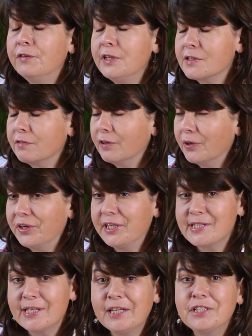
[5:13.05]
is very
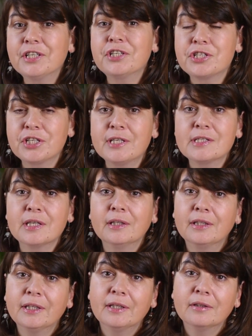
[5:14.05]
excited. She's
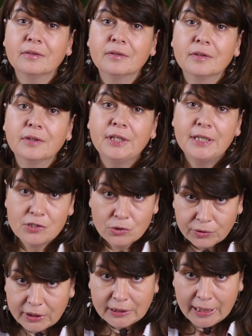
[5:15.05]
at the
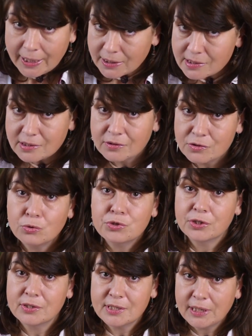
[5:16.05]
history class,
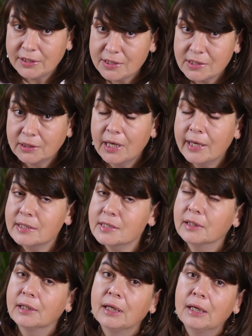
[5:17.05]
social studies
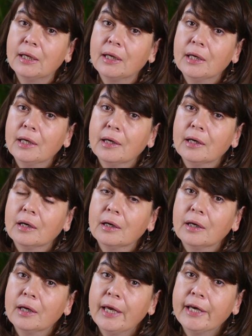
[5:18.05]
class,
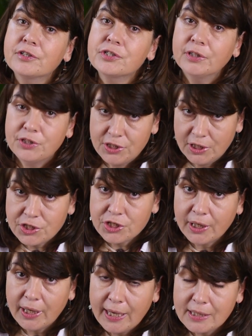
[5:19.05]
and the
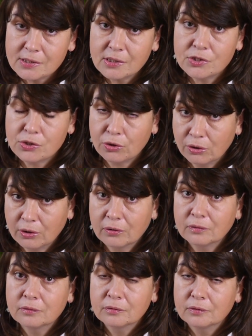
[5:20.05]
teacher asks
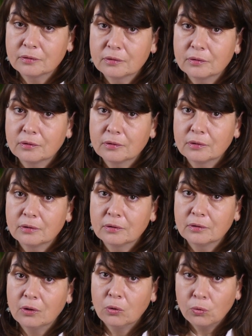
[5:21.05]
her,
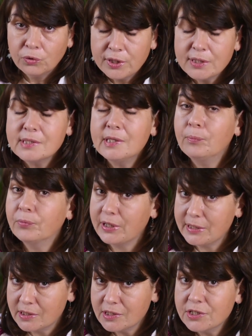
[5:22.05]
"Who is the
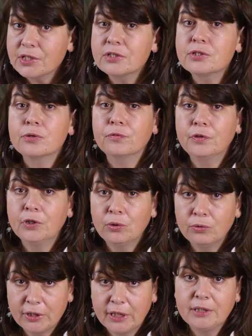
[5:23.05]
first
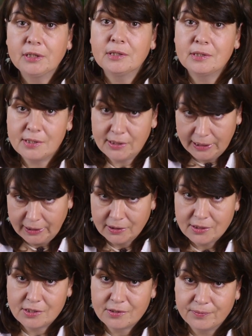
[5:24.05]
president of the
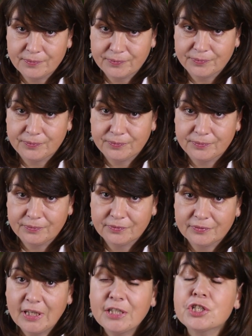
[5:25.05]
United States?"
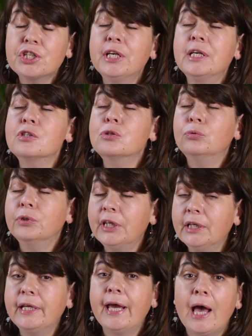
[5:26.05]
And she is
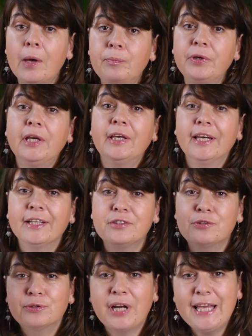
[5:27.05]
really happy
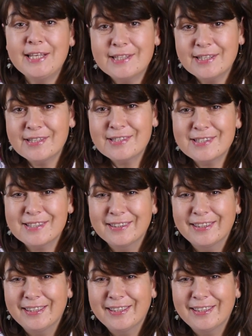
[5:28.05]
and raises